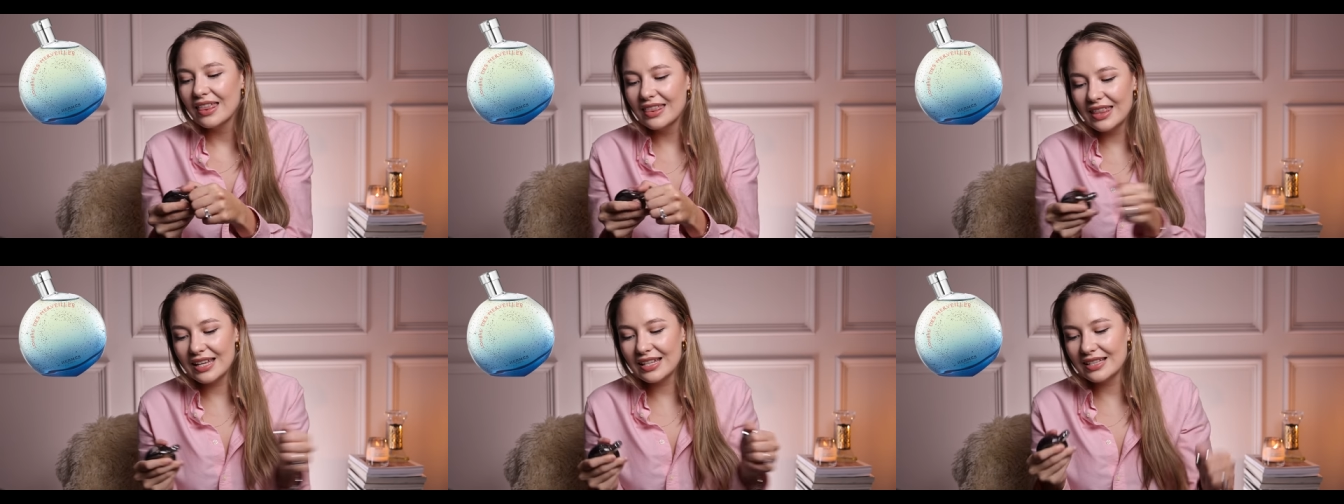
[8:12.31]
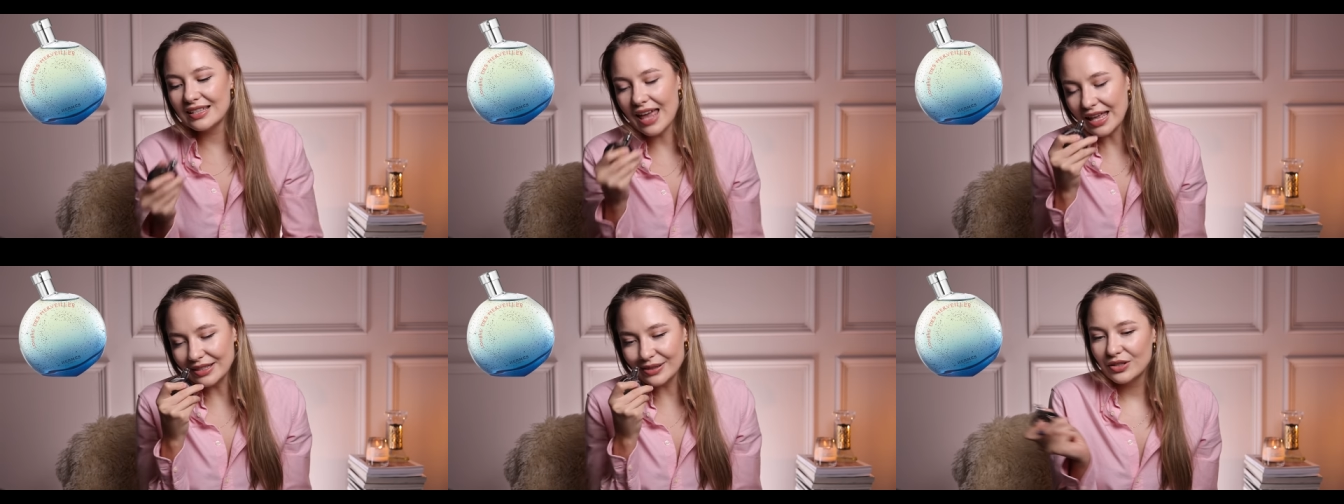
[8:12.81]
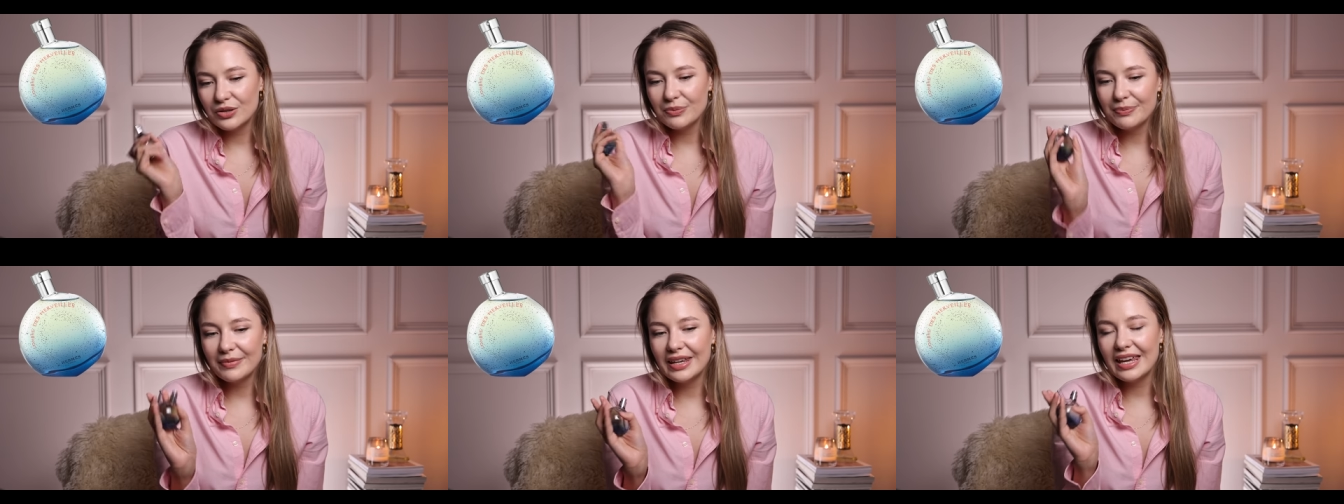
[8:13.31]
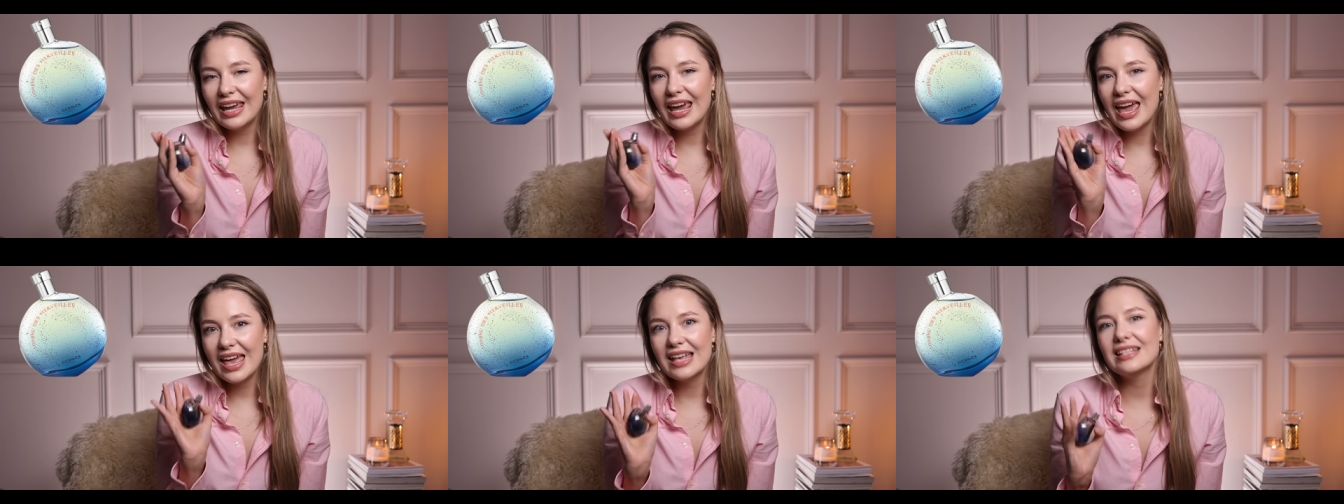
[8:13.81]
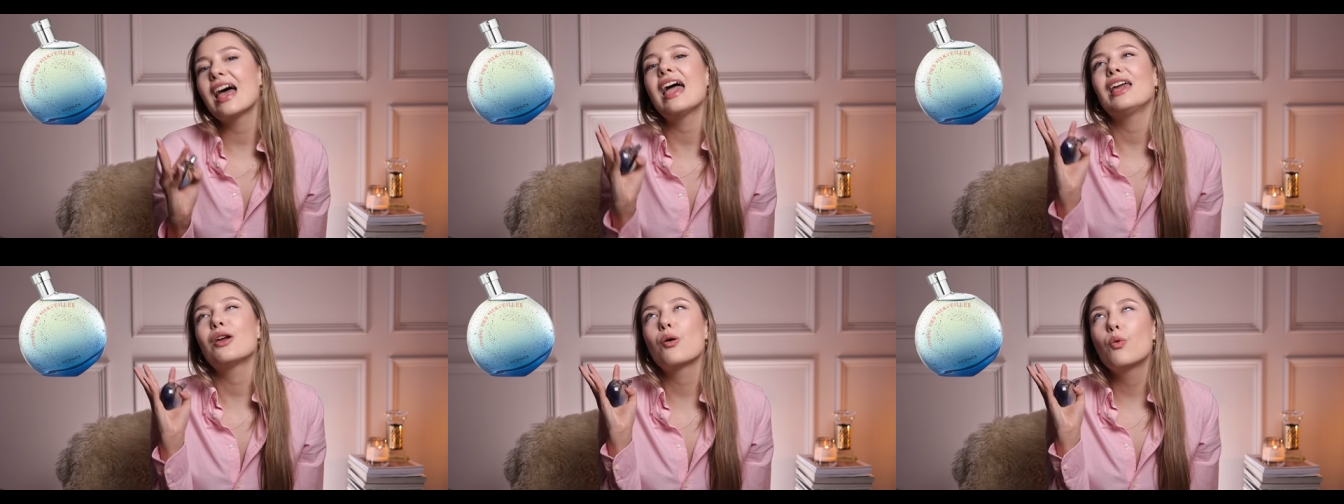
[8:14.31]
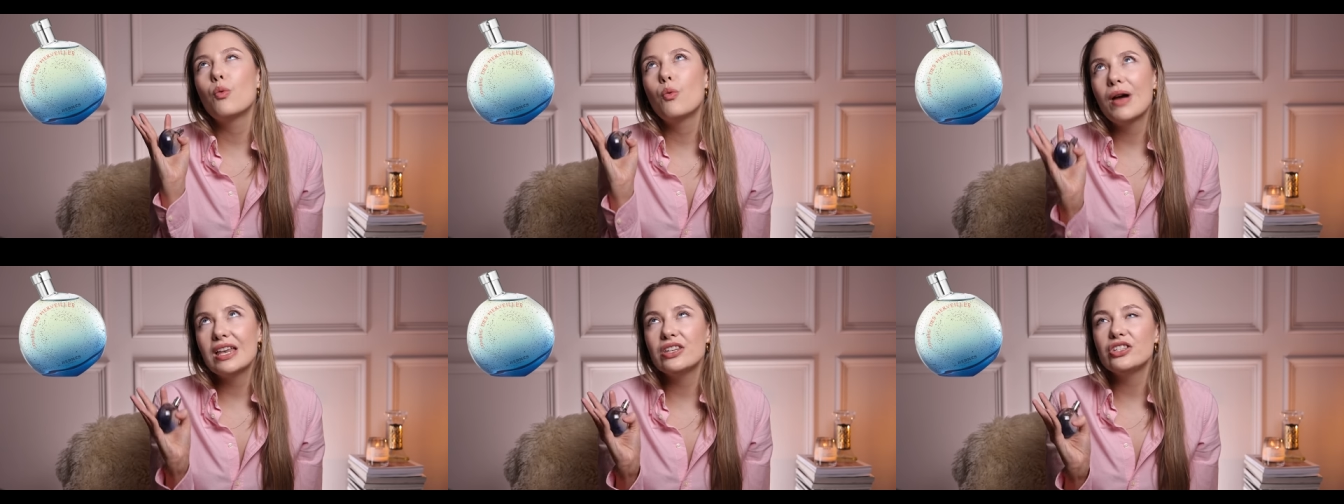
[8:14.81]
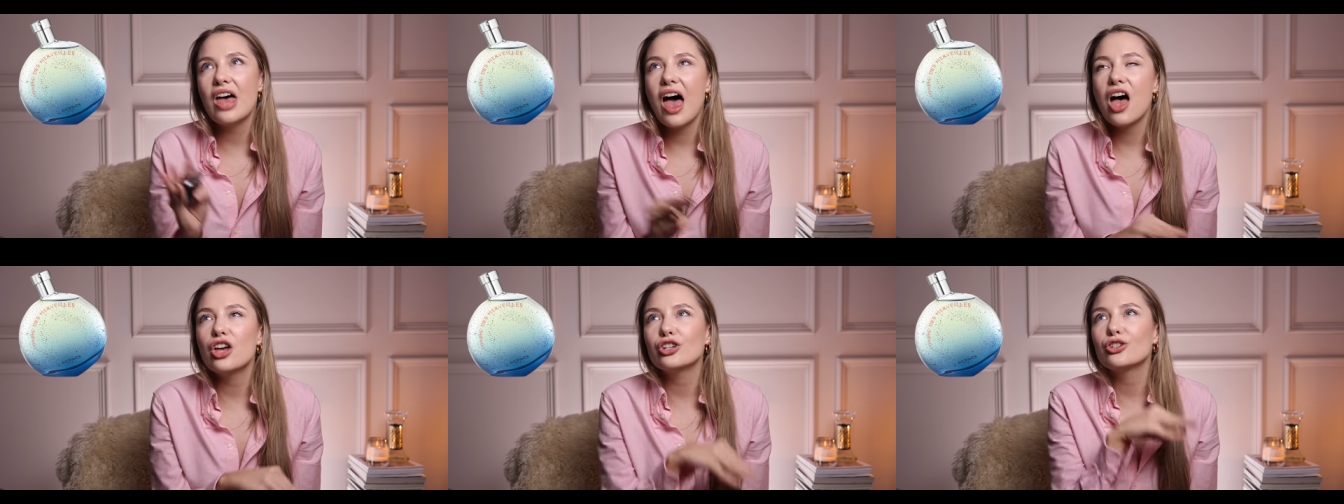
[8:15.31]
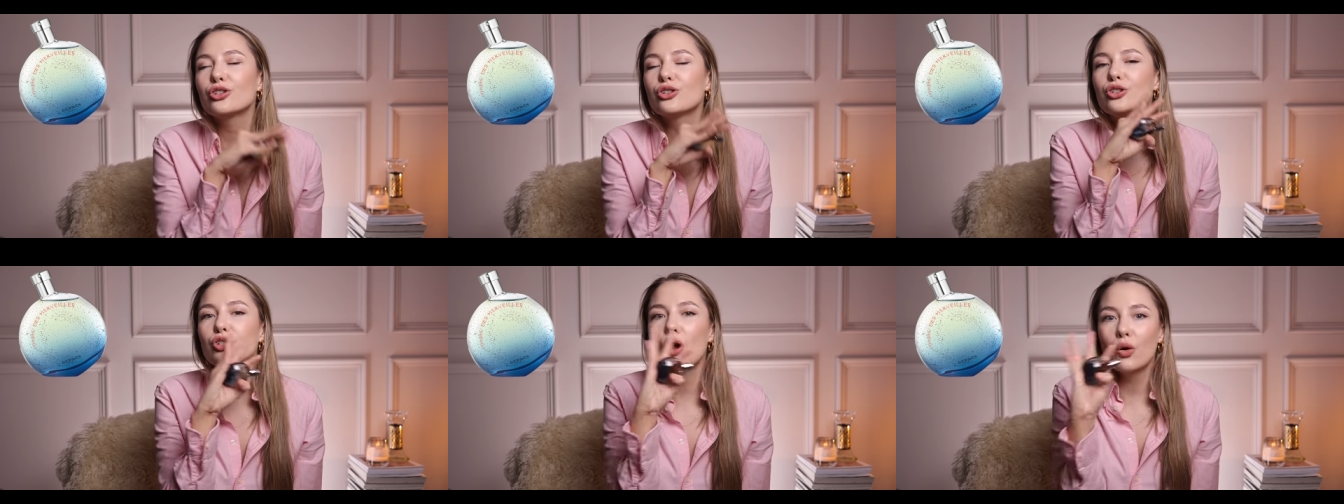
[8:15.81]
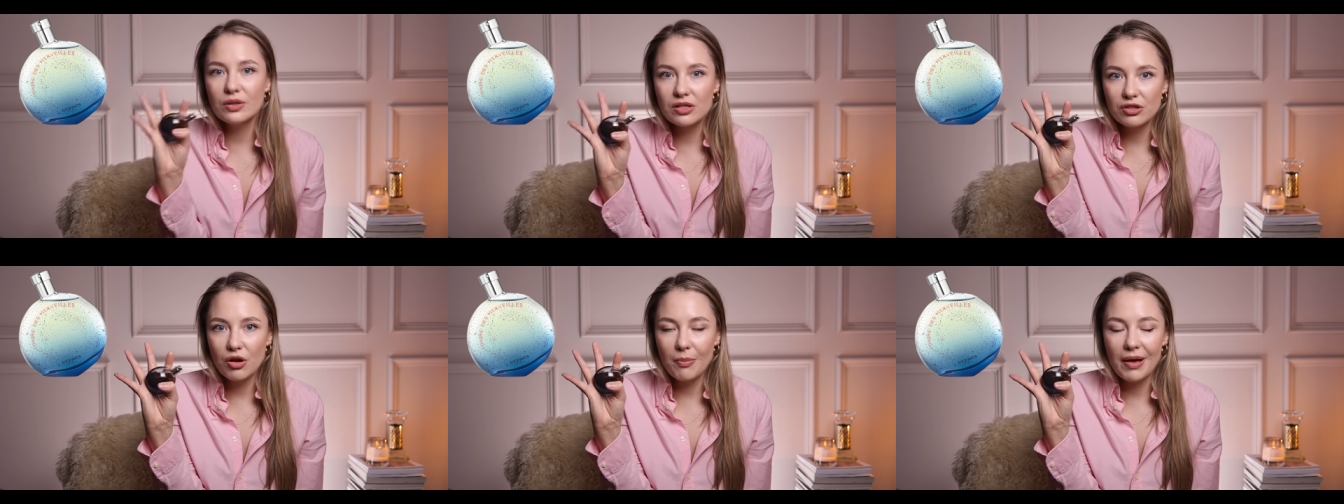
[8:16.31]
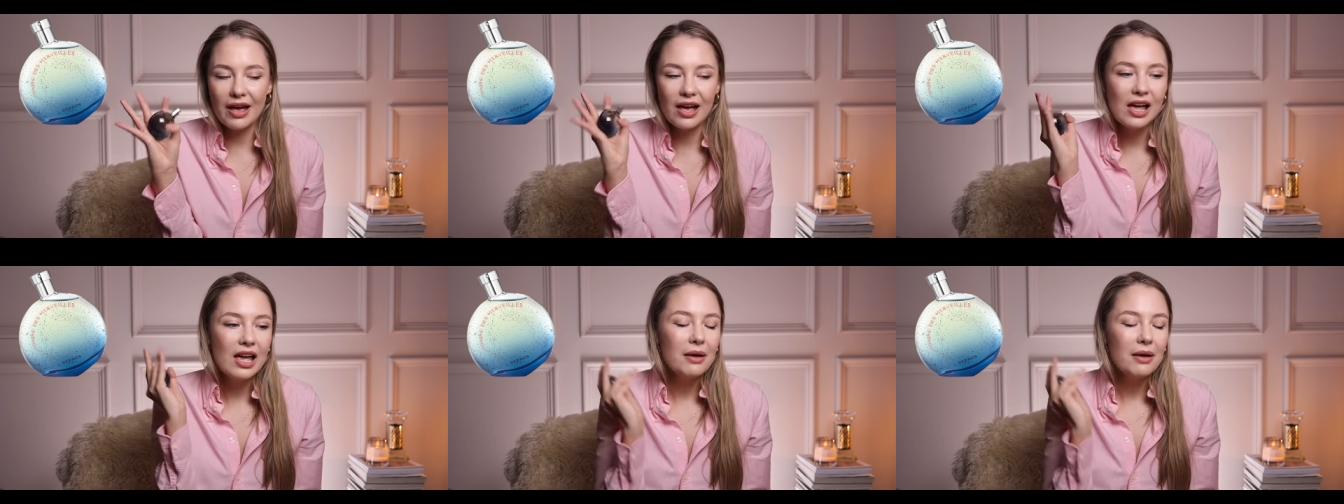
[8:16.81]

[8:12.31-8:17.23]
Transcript: This scent to me is a winter showstopper